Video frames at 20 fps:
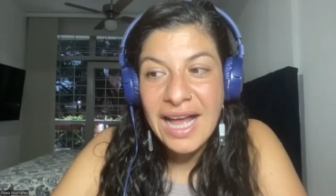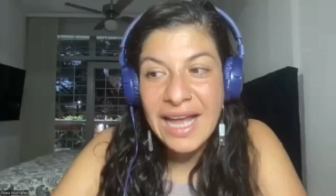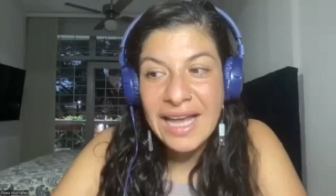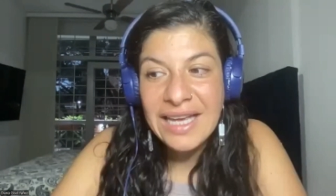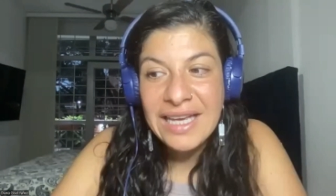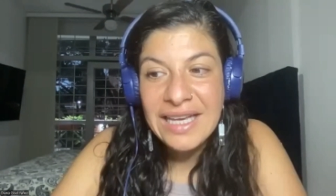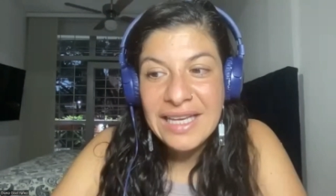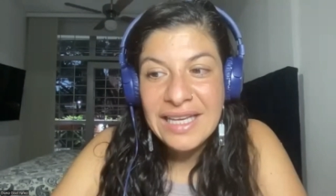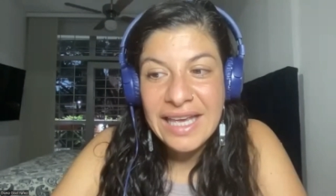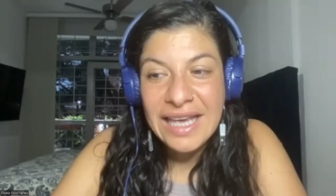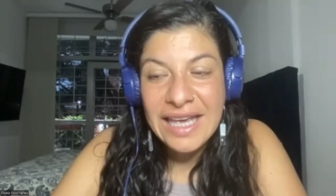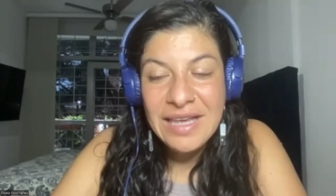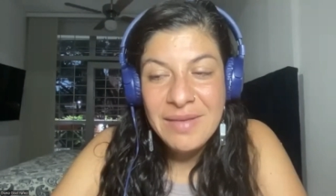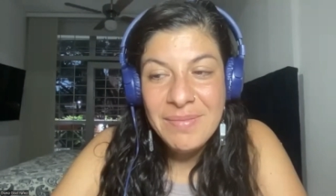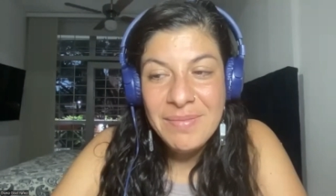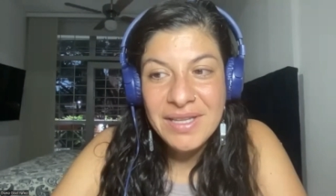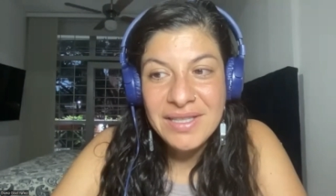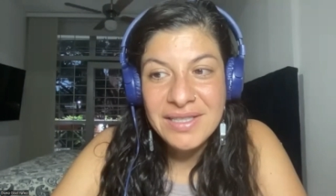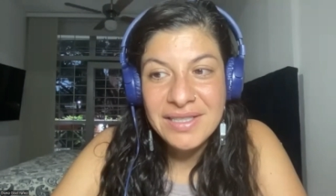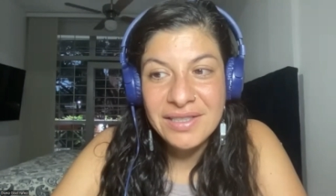I
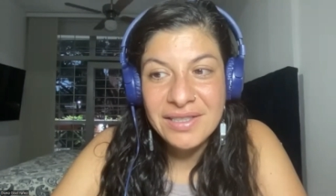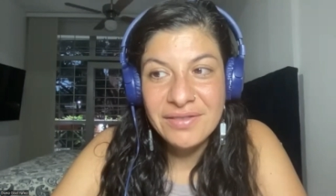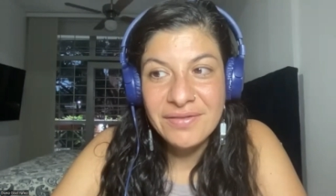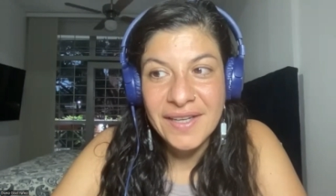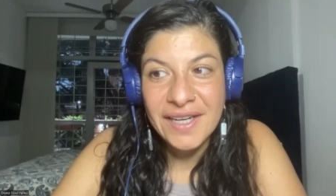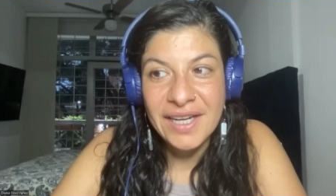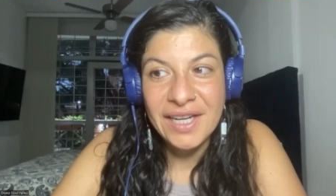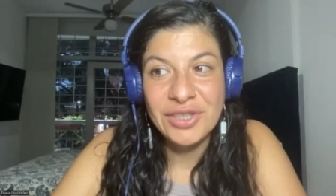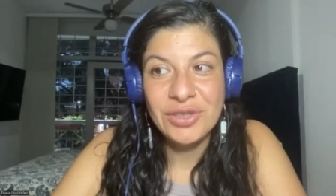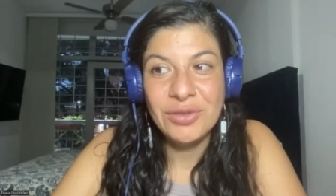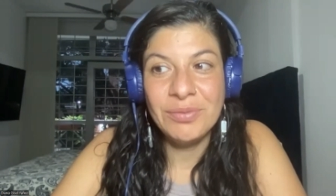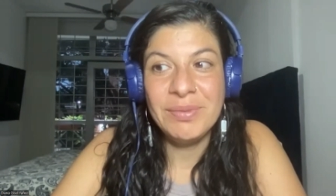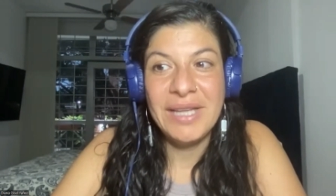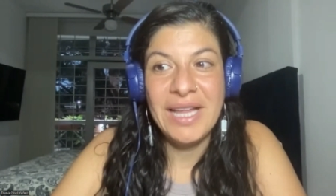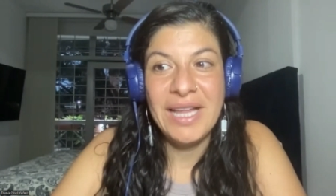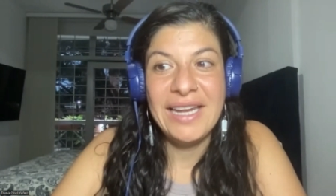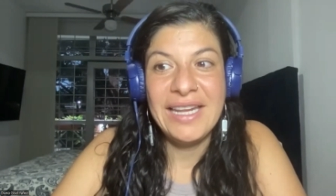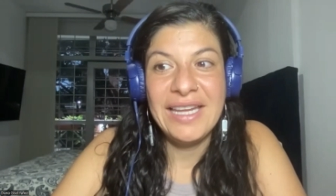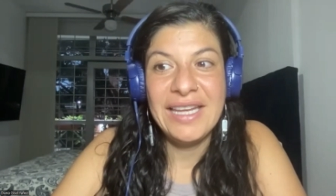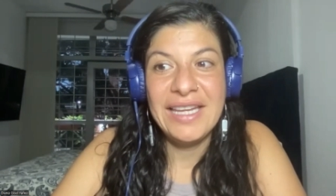came into financial
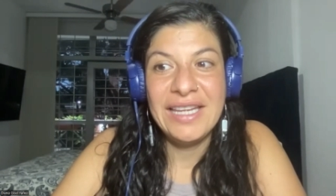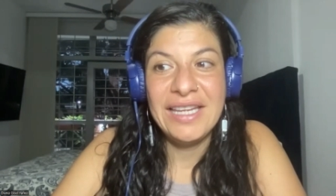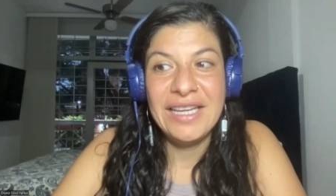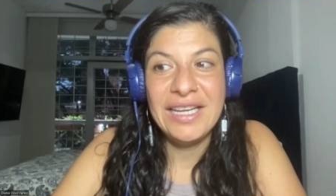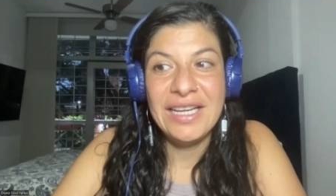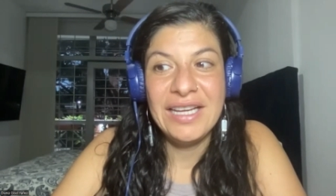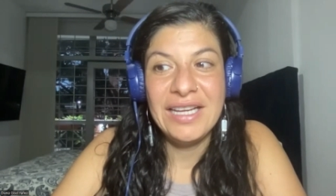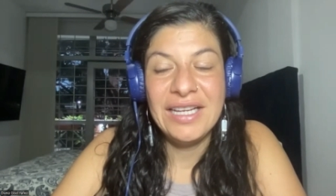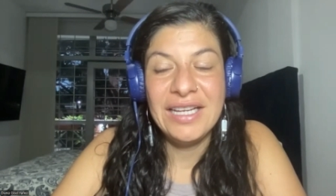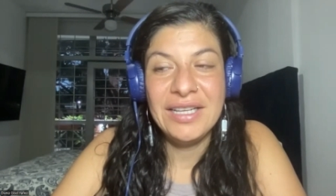planning